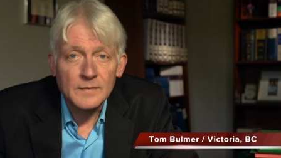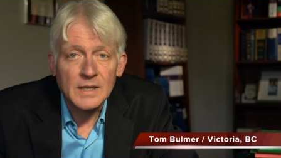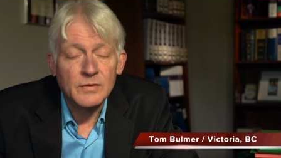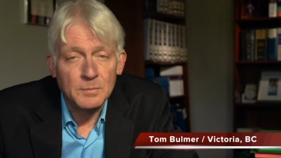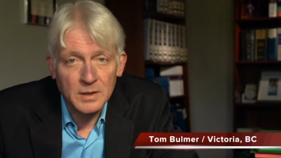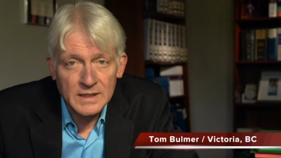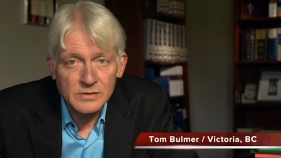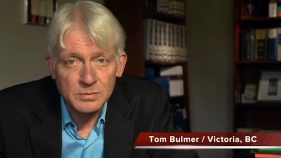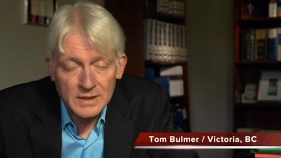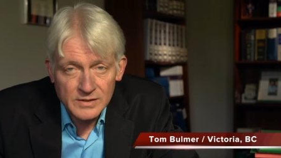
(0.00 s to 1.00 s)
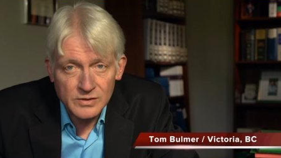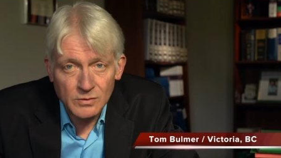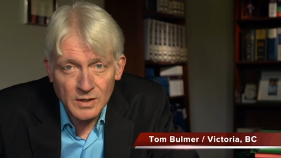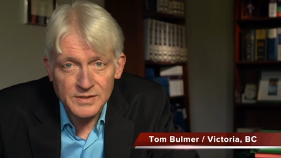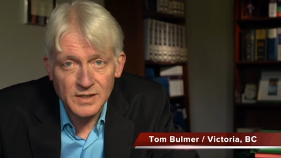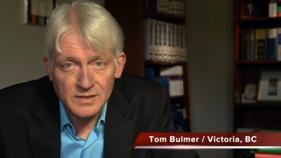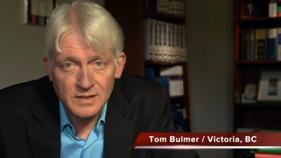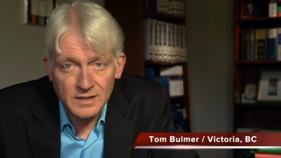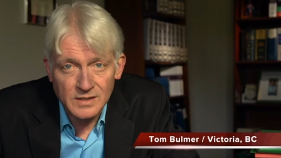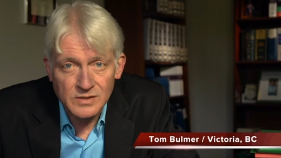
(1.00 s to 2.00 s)
If the police release you on such
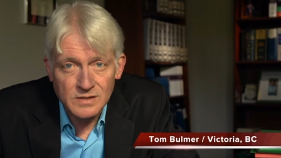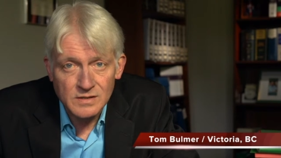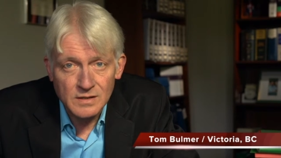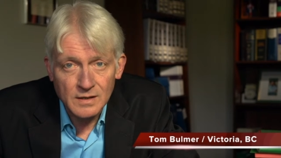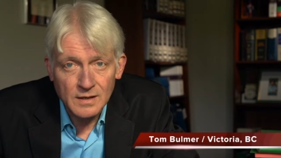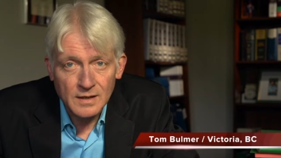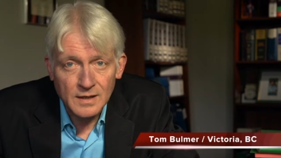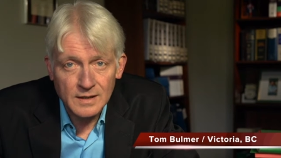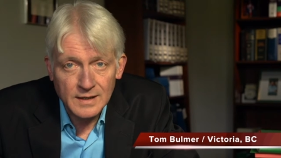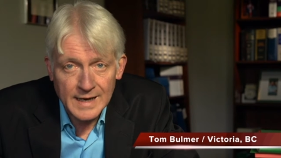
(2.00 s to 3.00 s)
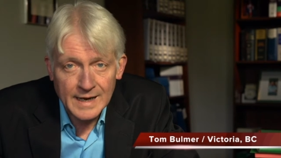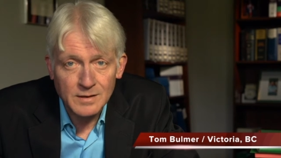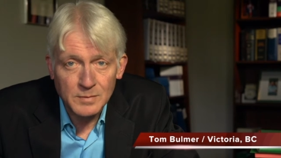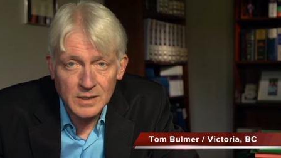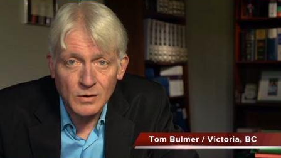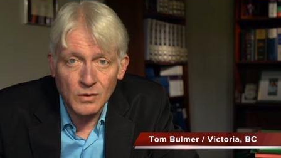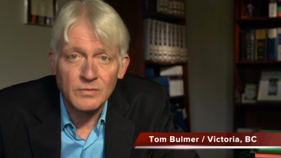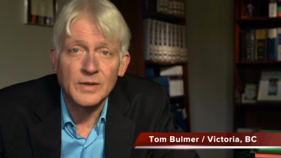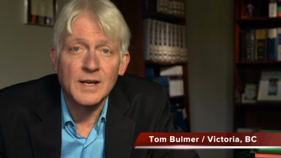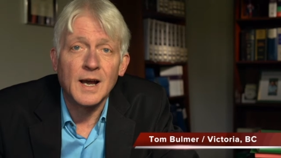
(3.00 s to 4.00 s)
conditions, it can be
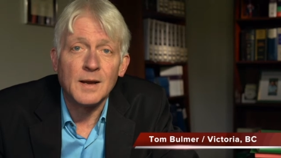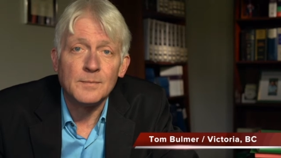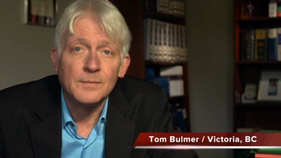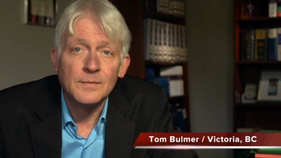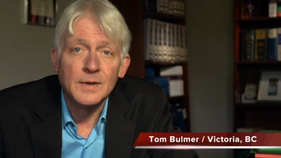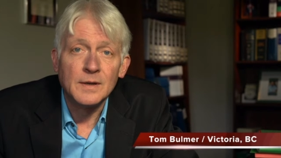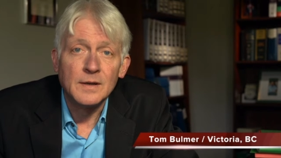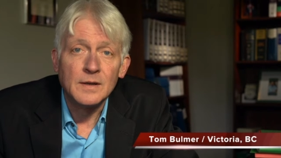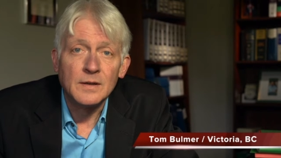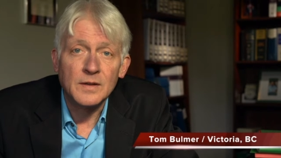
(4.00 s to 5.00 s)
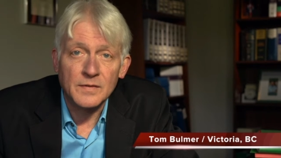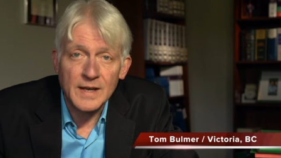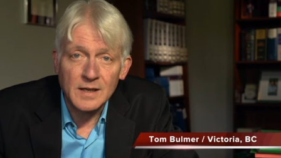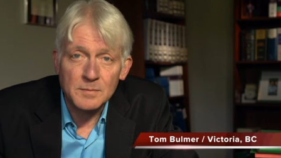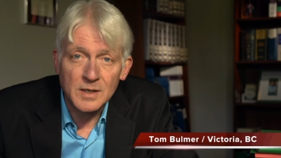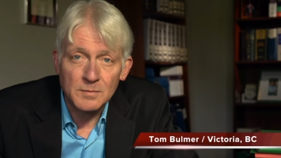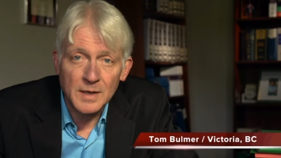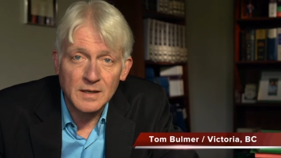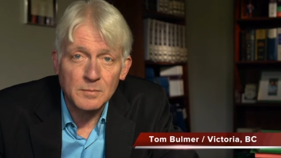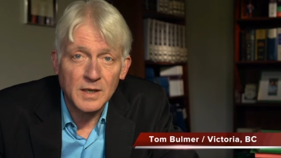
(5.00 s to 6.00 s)
over time that they can be
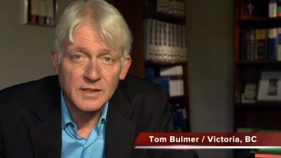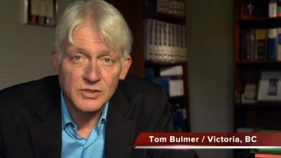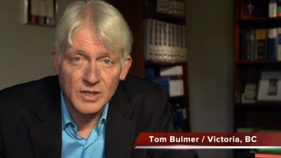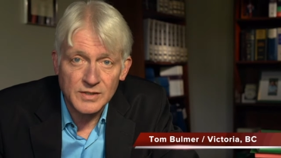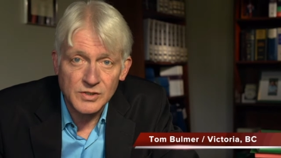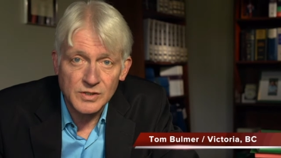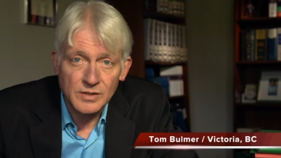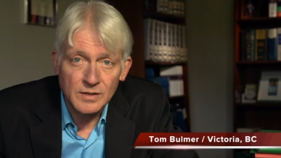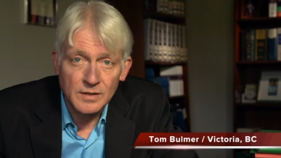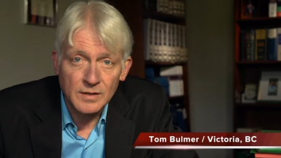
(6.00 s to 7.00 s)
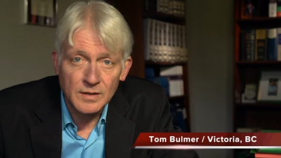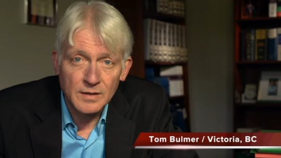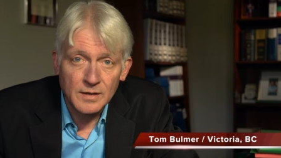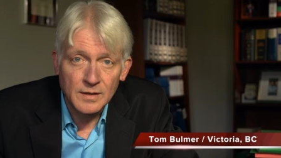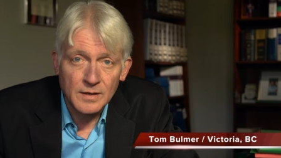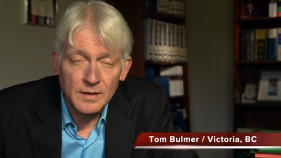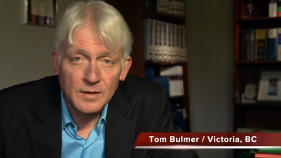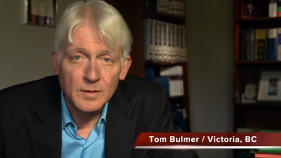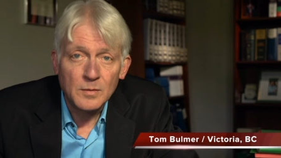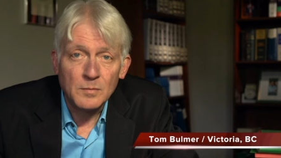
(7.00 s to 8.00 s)
amended by a judge.
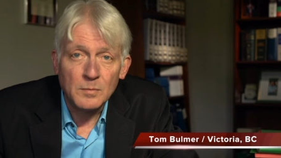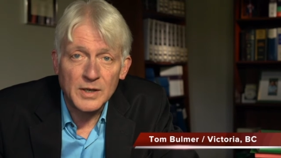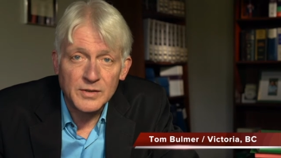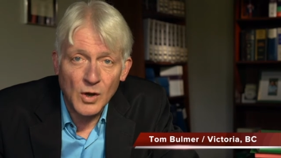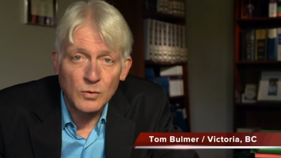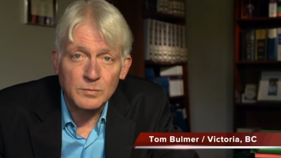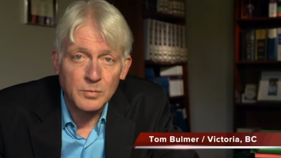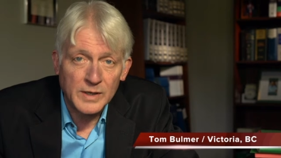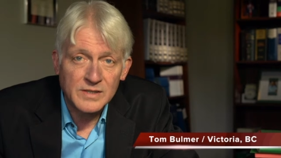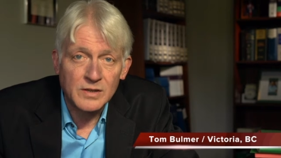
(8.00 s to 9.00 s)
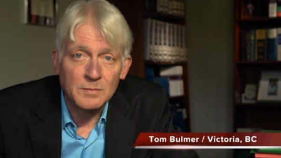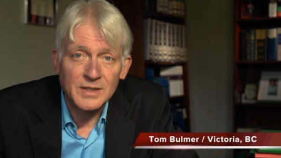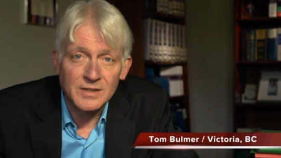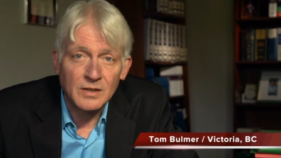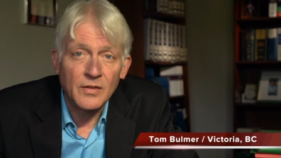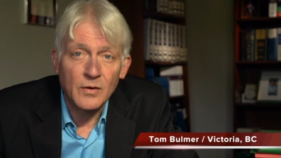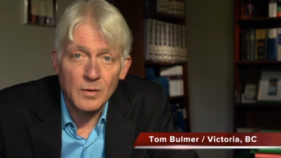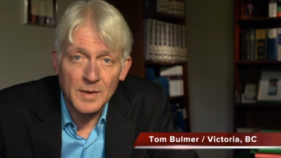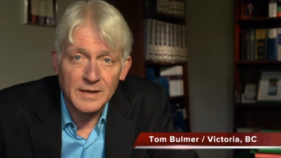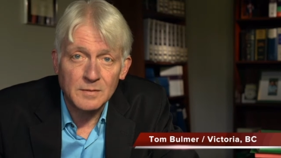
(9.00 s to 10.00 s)
But don't breach them until they're
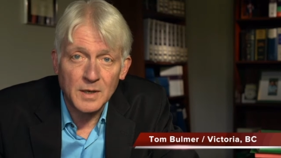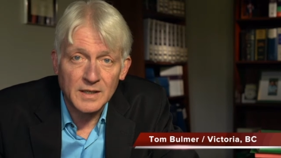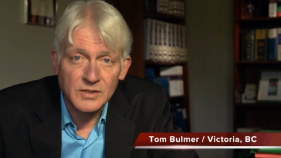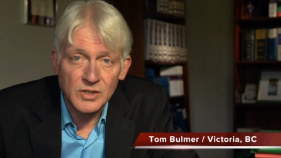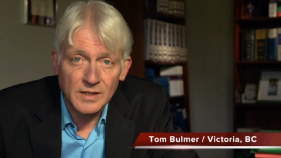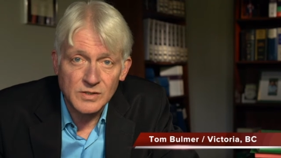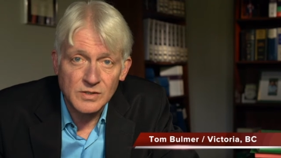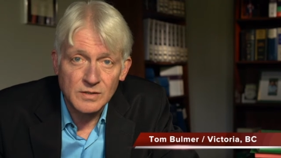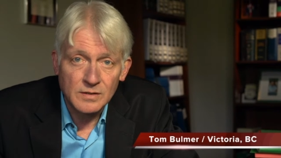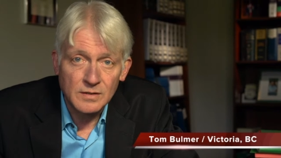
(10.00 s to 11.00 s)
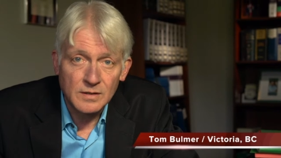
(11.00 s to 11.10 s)
amended by a judge.